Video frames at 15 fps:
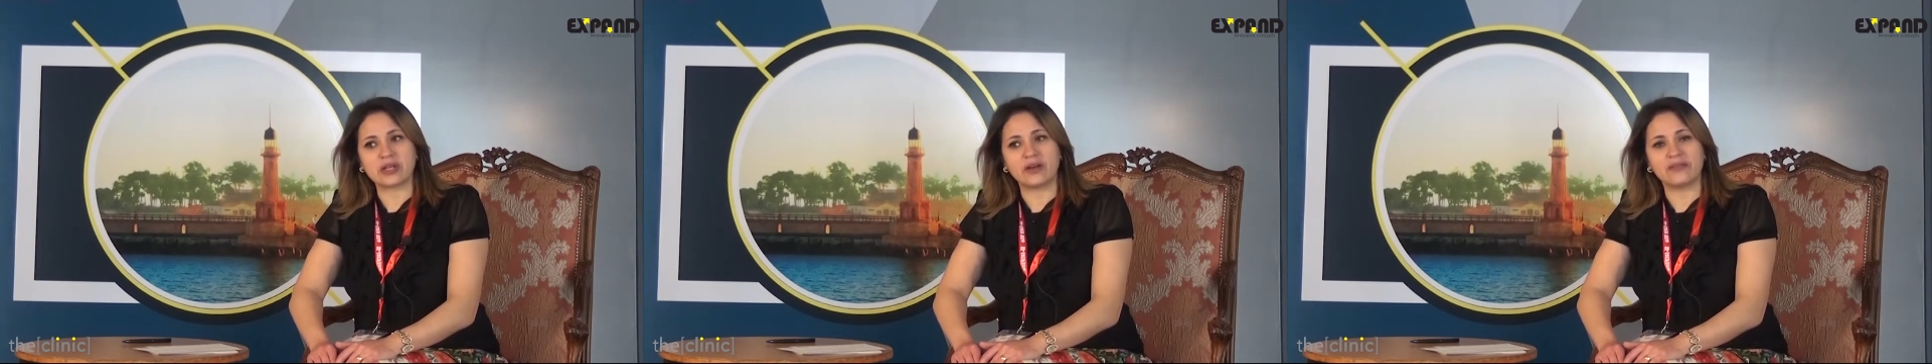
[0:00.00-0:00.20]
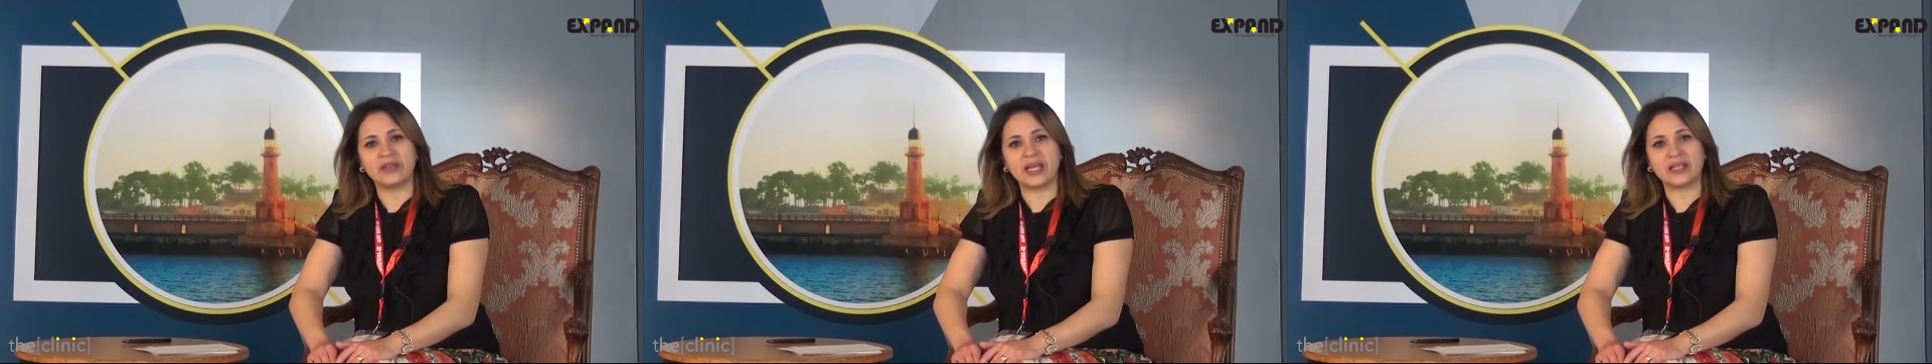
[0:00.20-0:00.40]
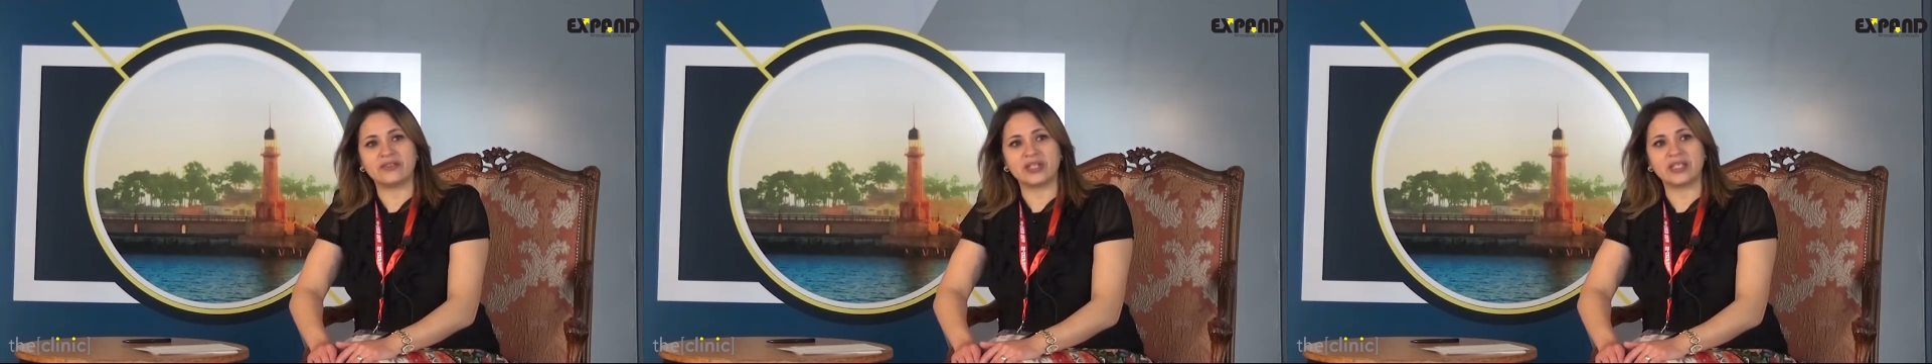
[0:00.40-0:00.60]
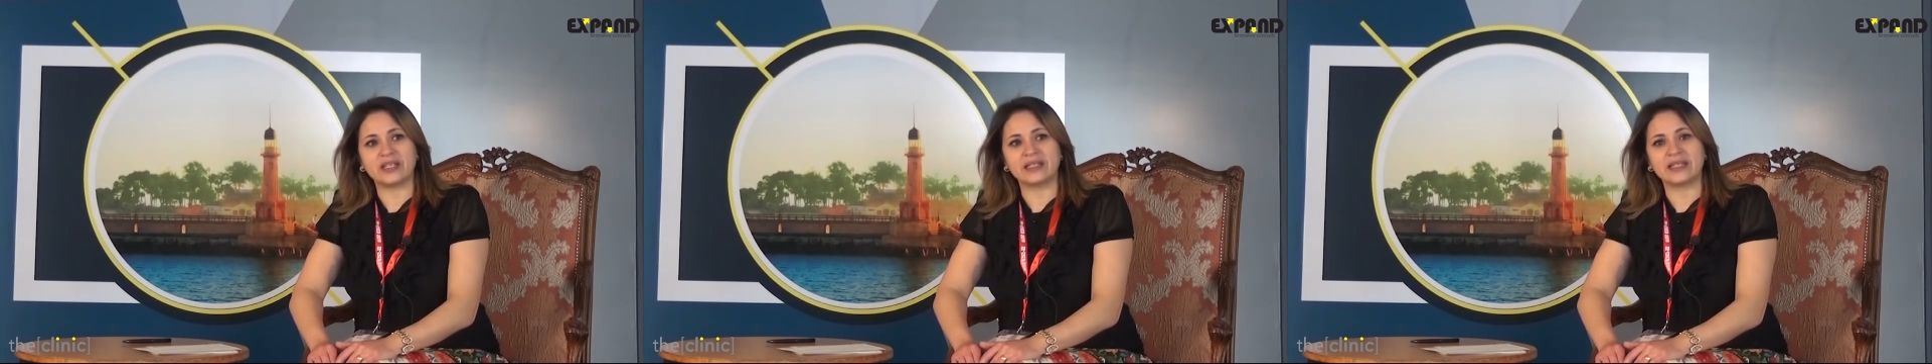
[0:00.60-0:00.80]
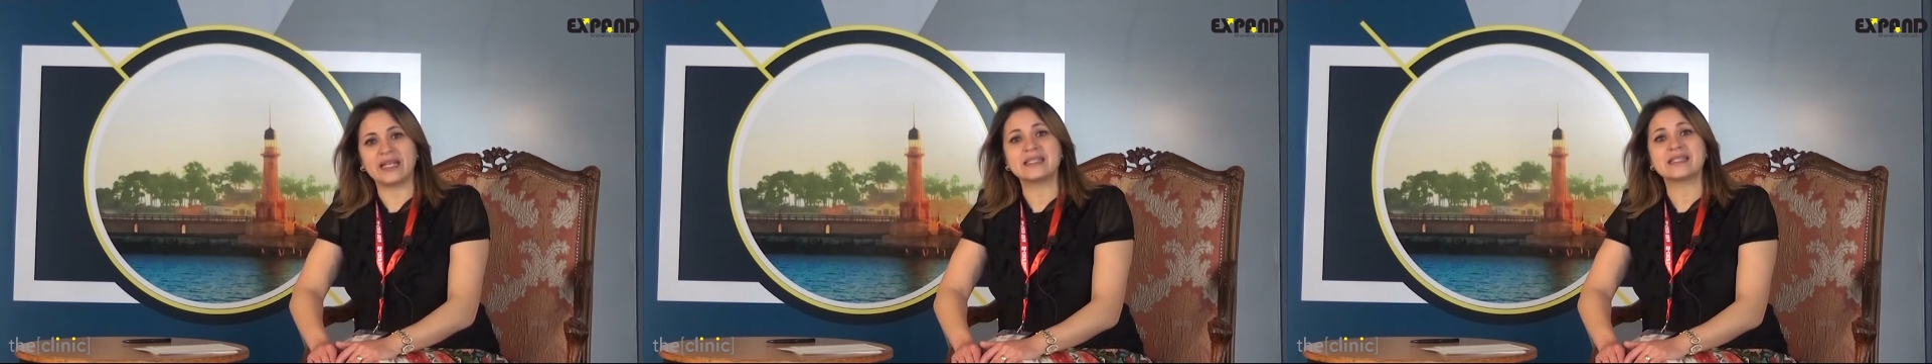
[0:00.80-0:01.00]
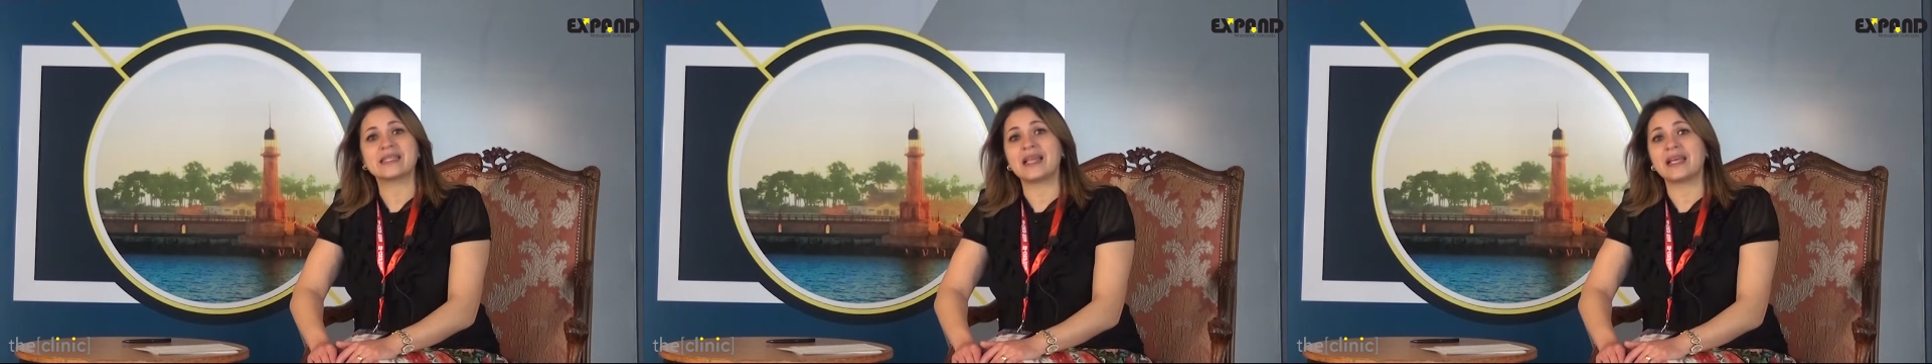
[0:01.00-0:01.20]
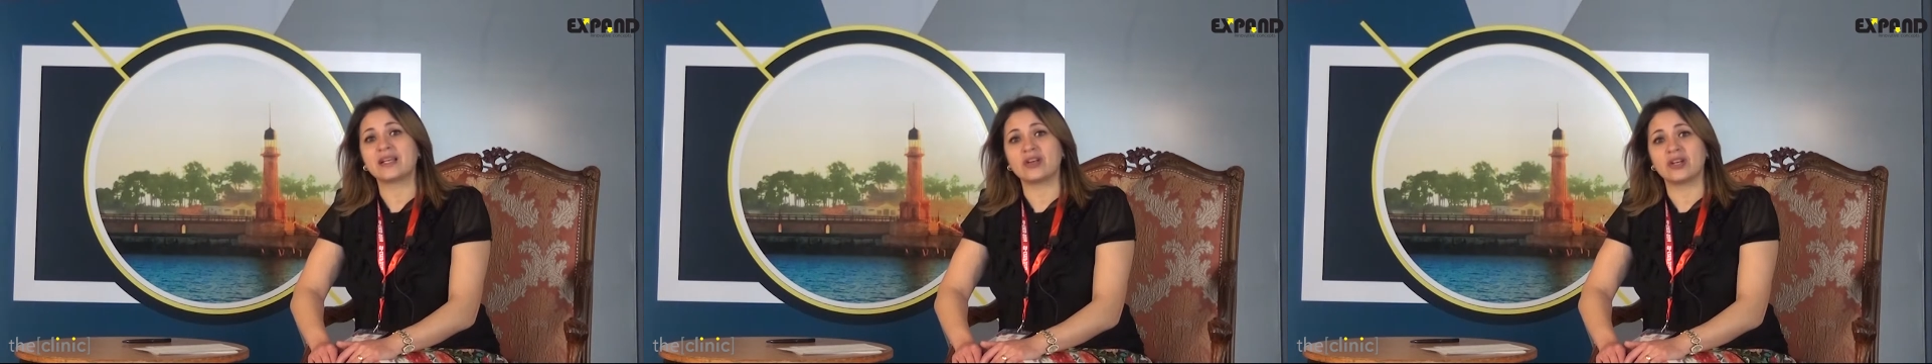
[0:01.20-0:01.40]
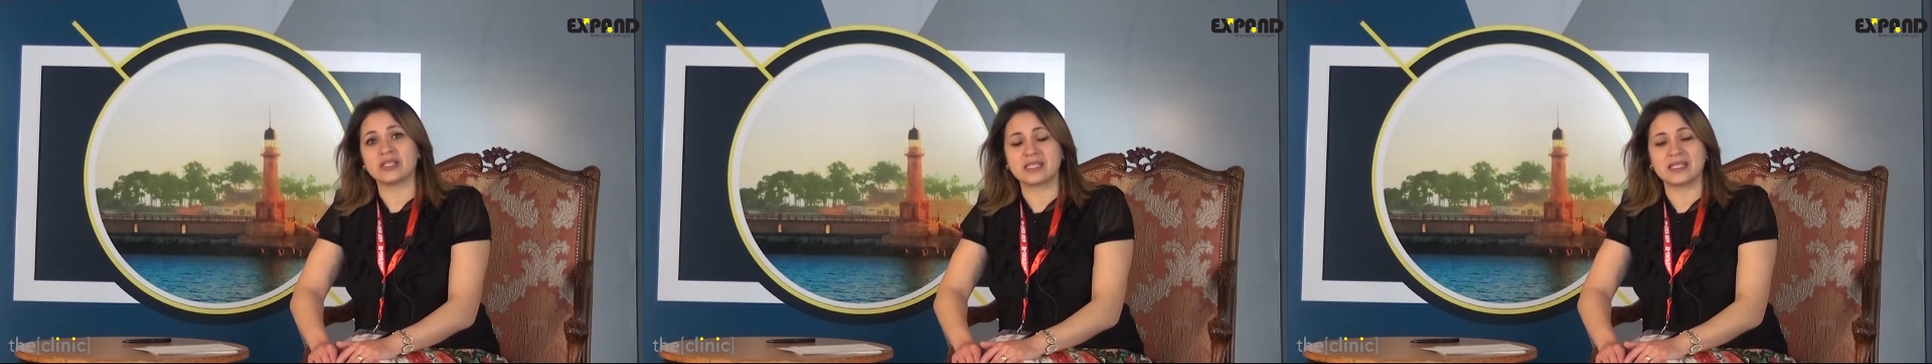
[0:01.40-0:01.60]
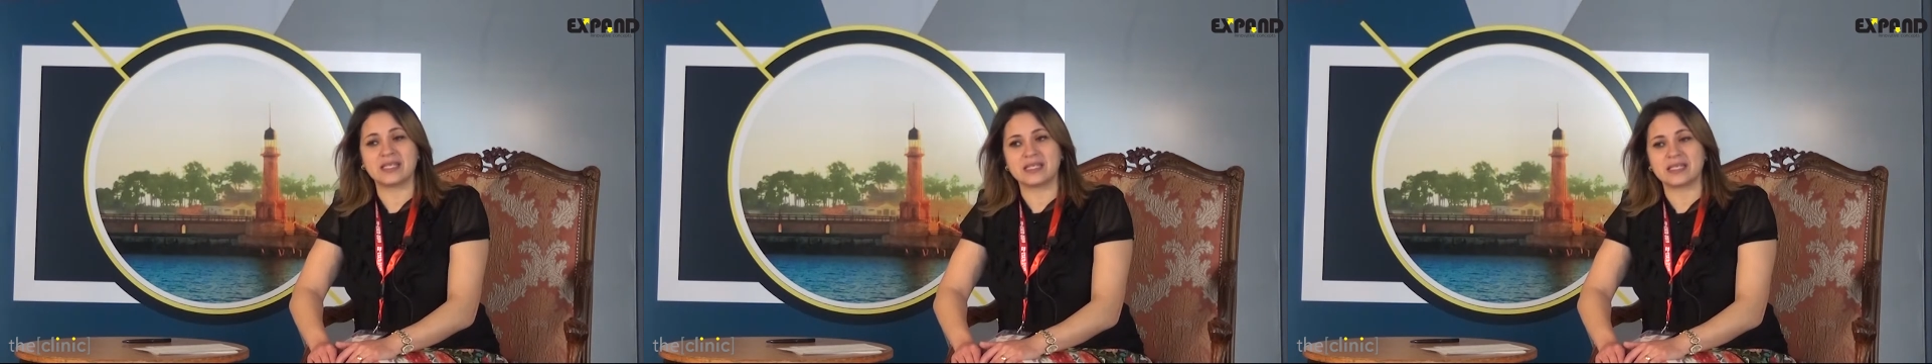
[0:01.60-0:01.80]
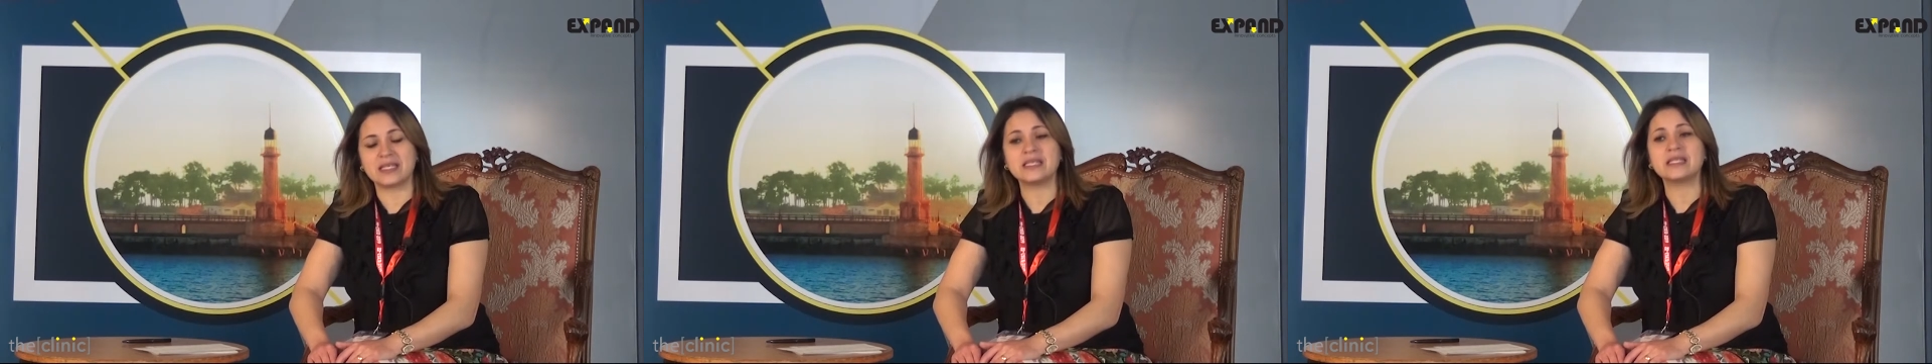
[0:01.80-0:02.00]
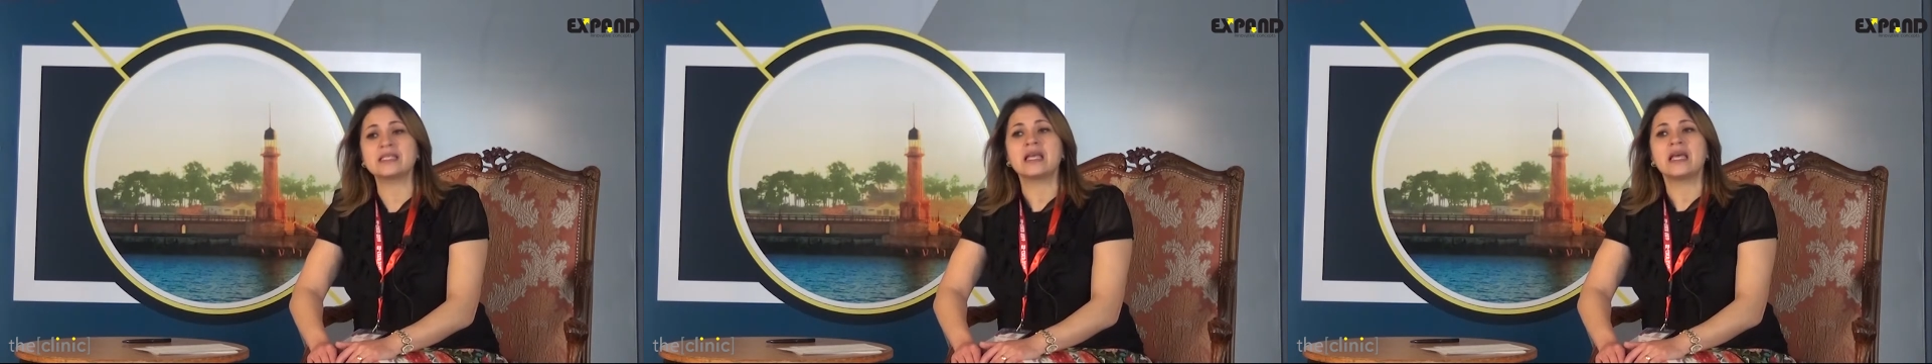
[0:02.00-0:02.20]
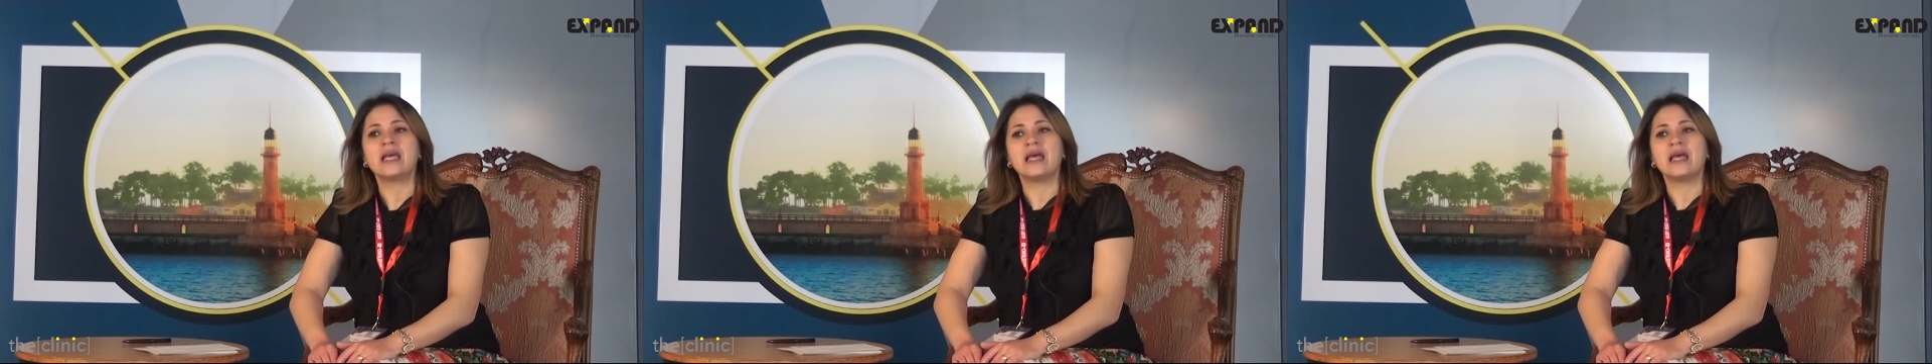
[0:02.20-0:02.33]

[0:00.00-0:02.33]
of the adrenal glands like Kahn's disease.